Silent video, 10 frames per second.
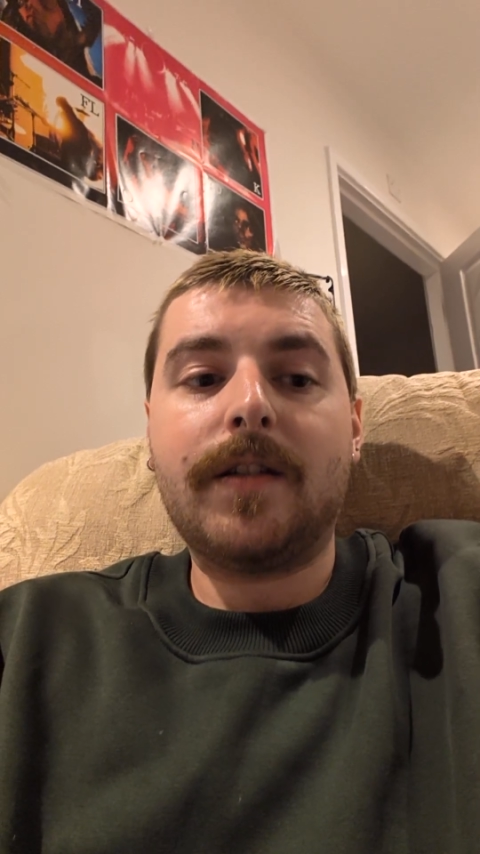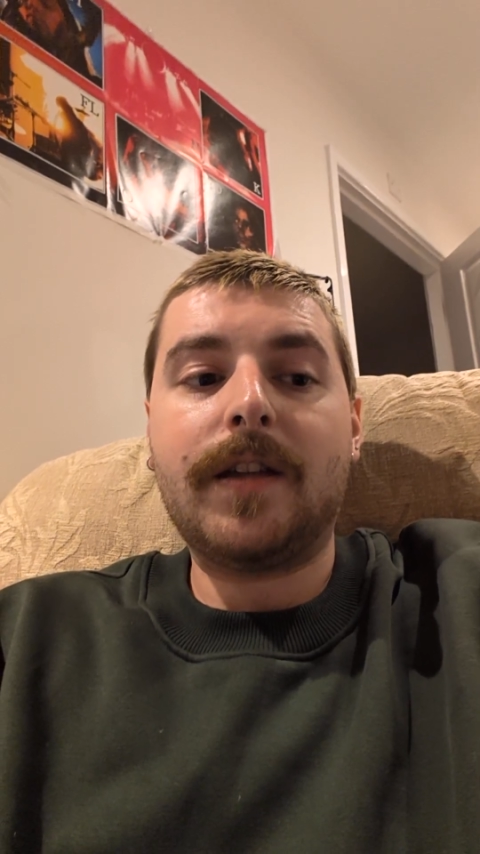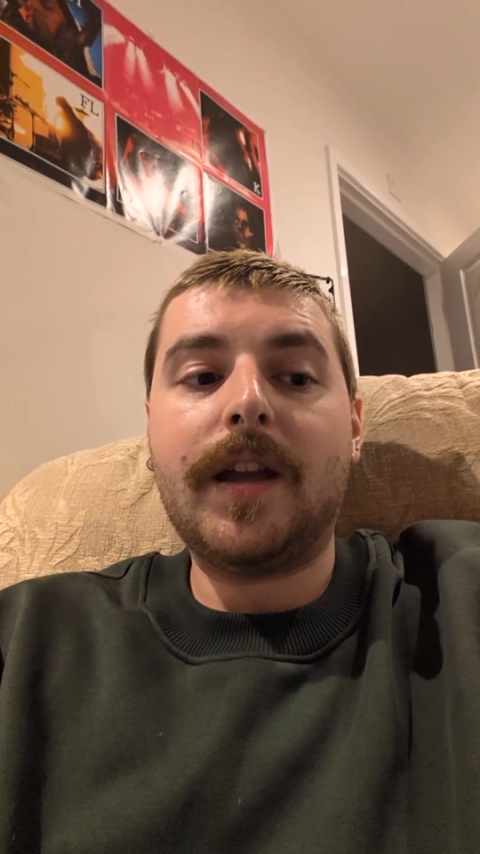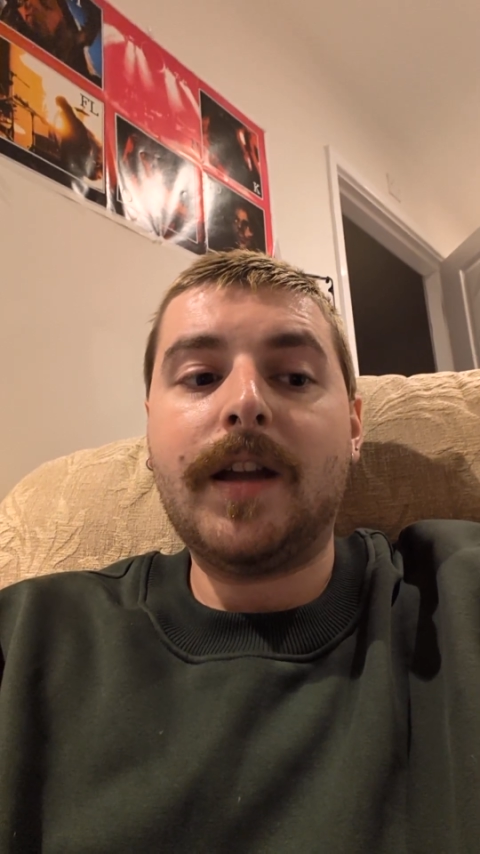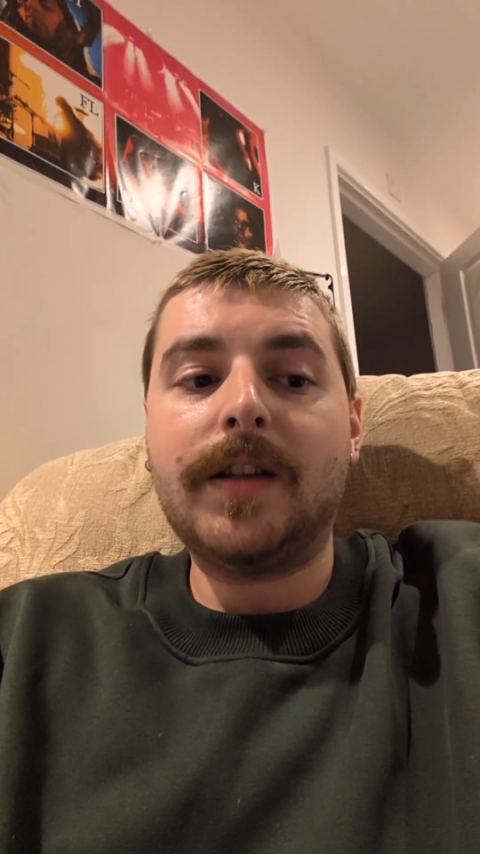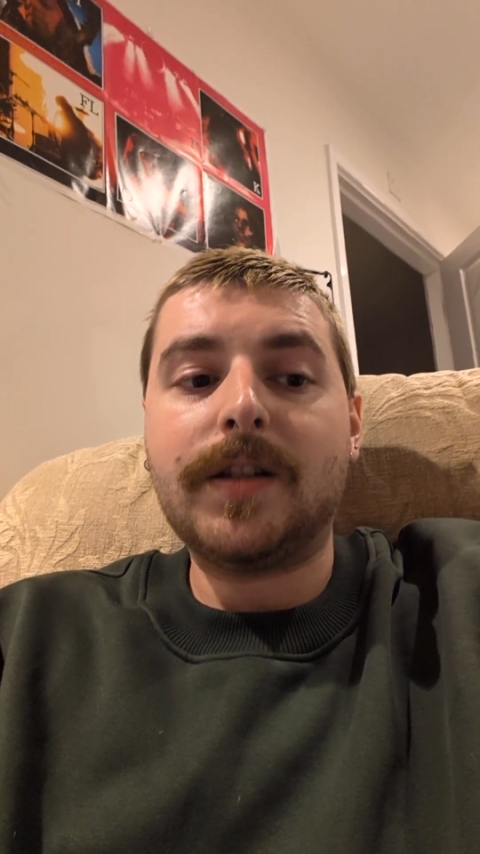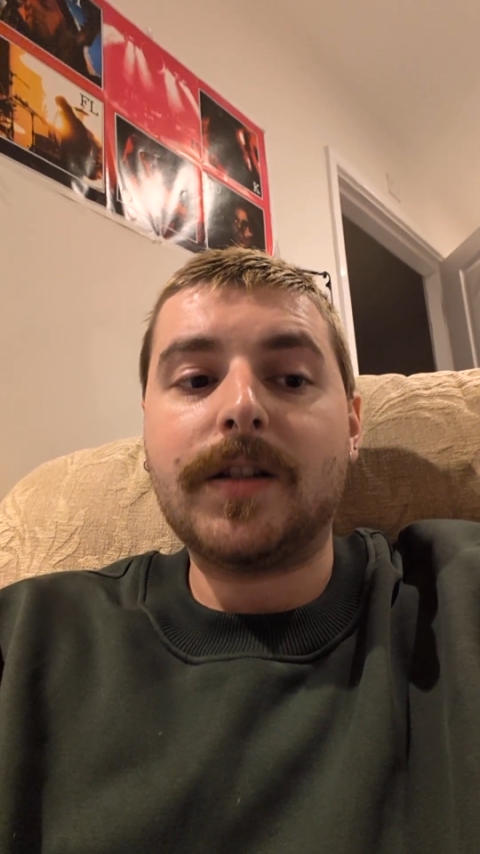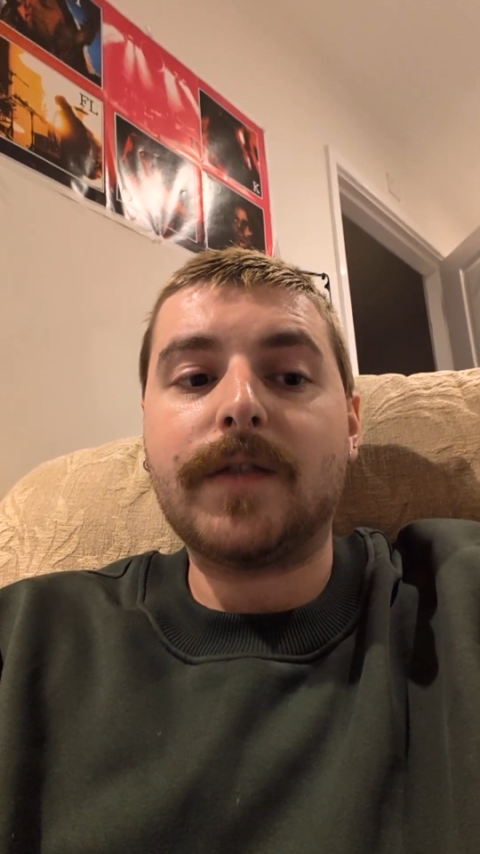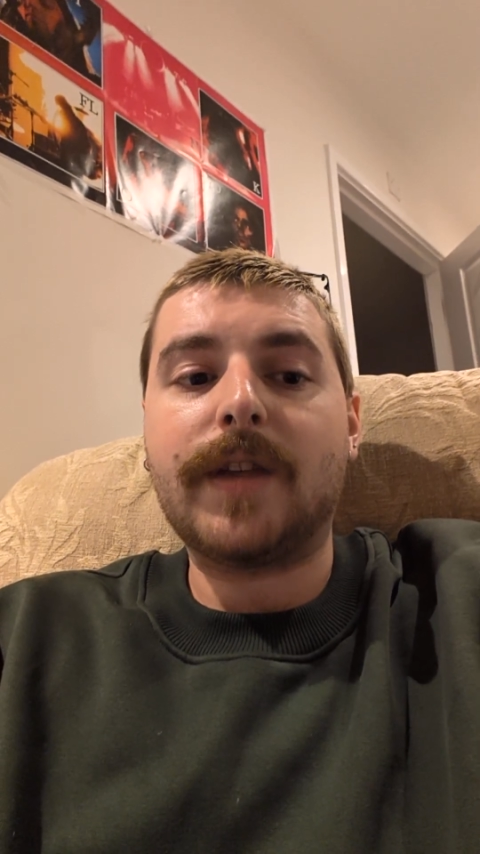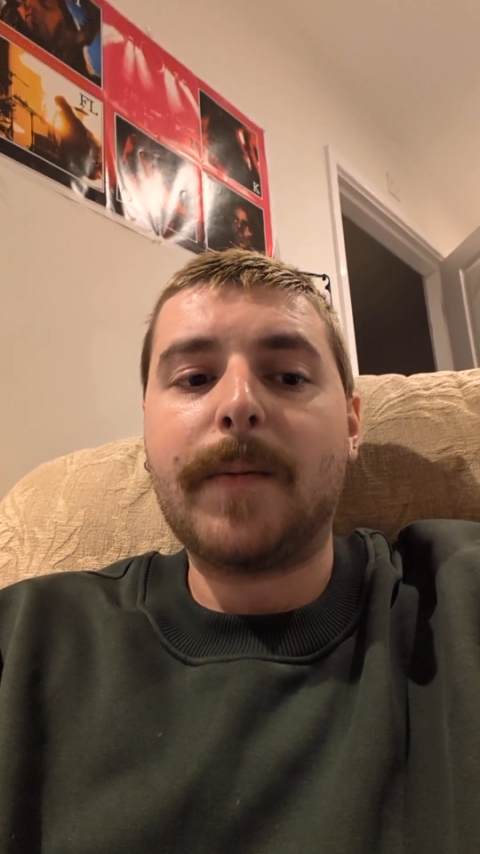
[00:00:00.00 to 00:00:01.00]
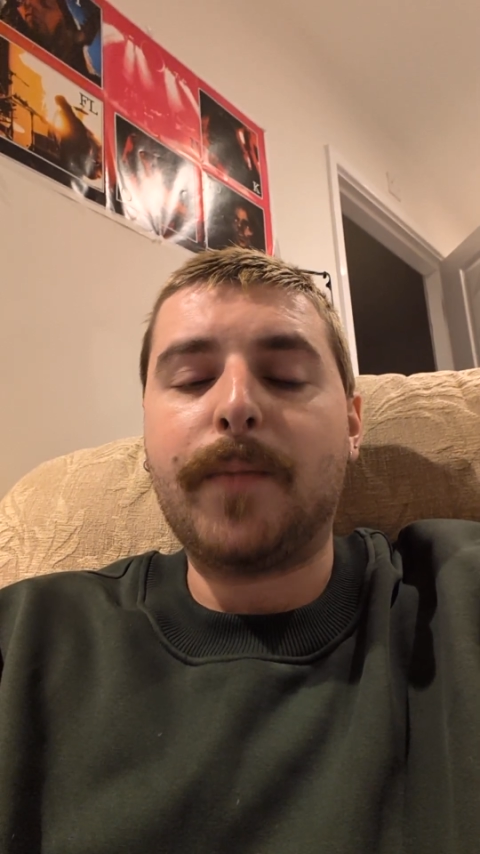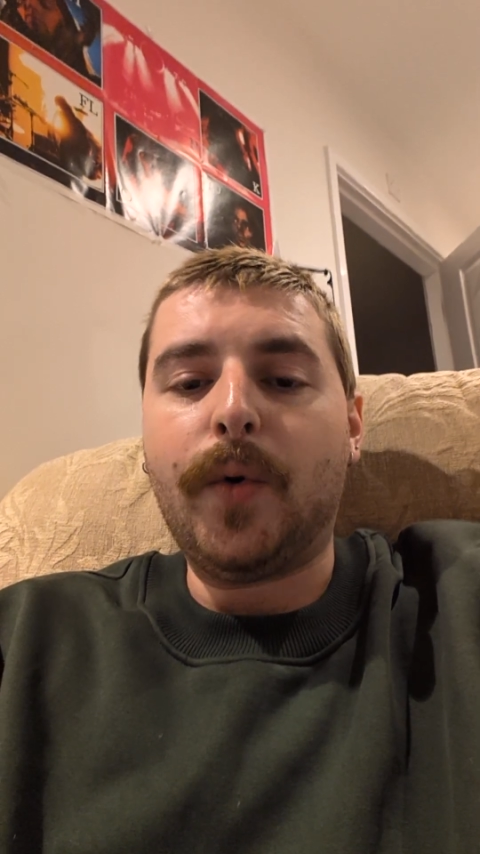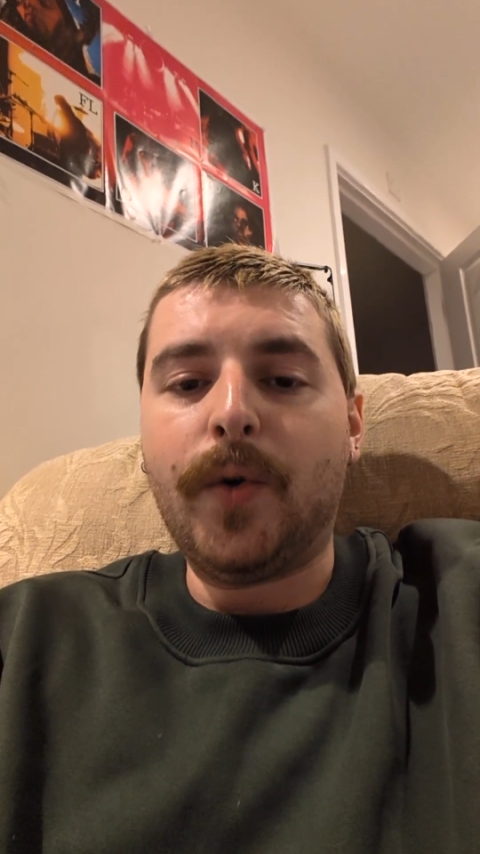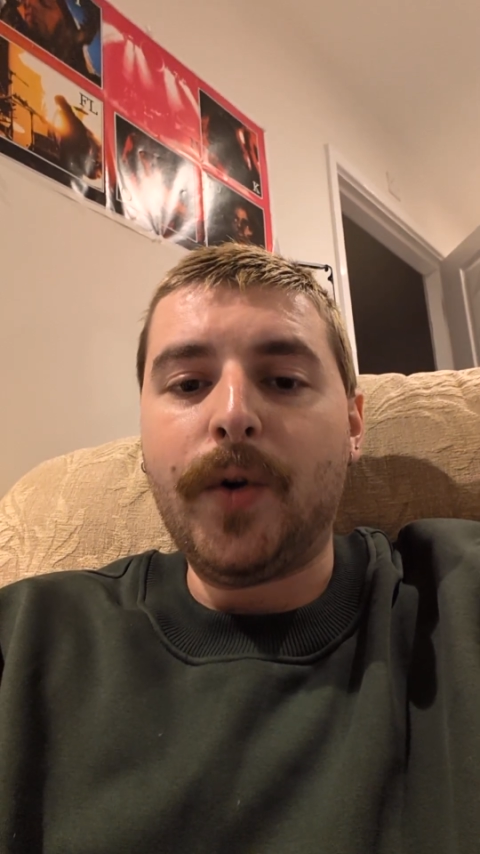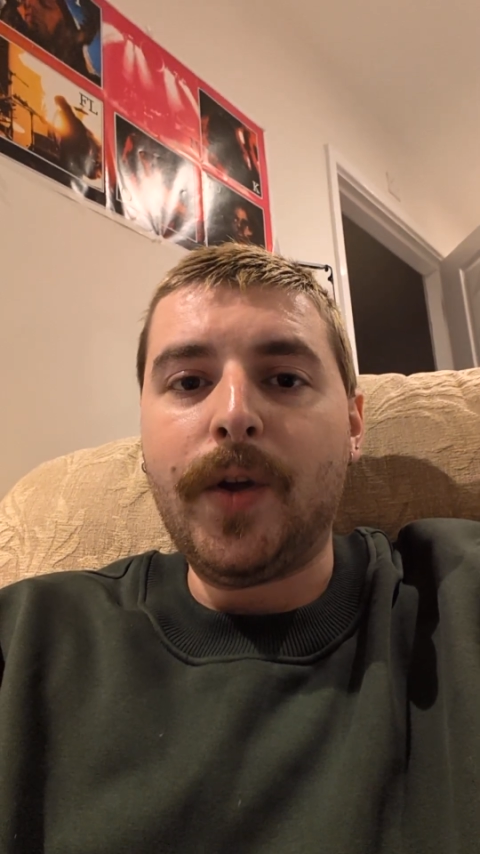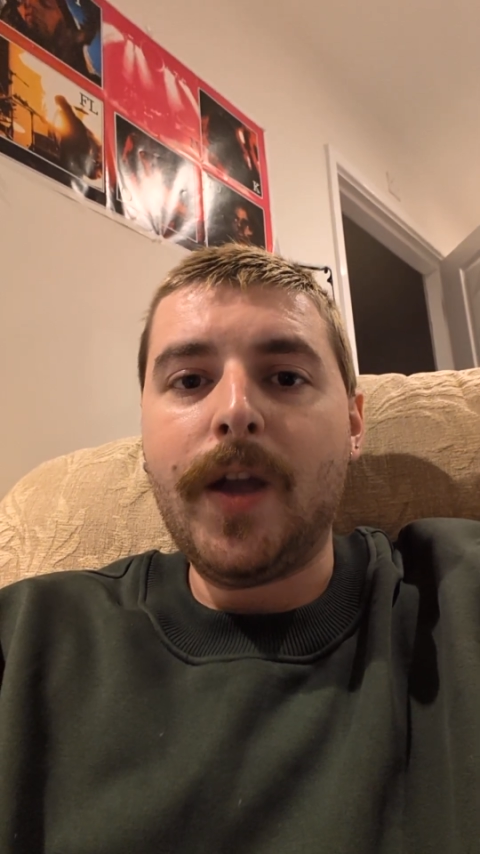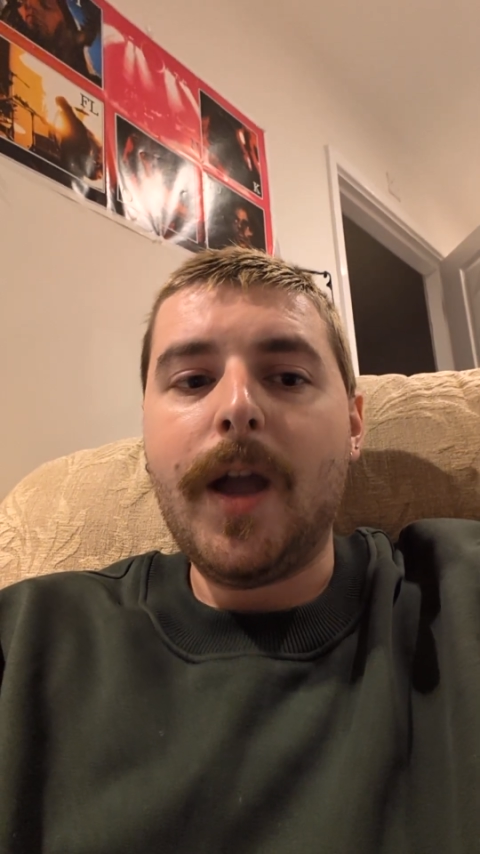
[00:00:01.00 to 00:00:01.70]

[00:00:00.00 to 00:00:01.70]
the innocence of that boy